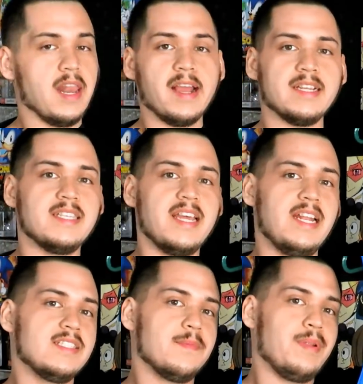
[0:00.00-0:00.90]
And like I said, he
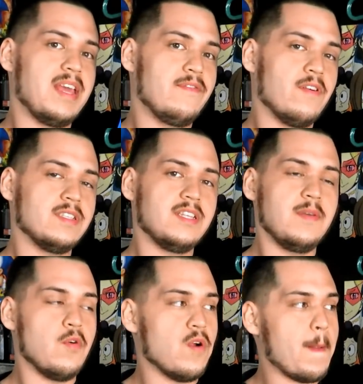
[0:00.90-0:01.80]
doesn't play for us
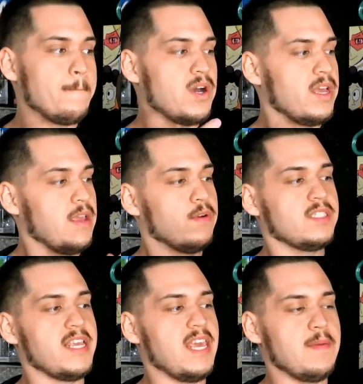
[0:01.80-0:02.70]
anymore, but he
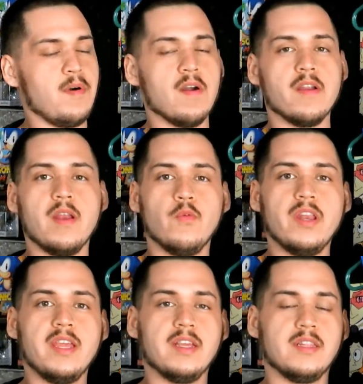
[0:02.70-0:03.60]
was a key part in
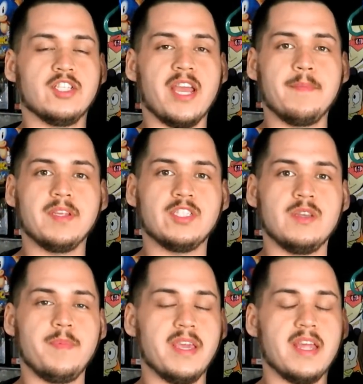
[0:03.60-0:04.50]
winning the
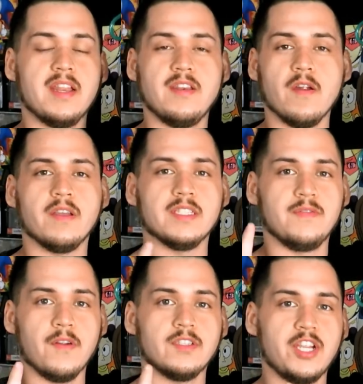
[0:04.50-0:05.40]
championship and getting Dirk his
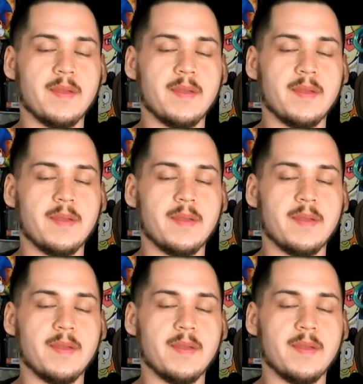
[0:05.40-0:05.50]
first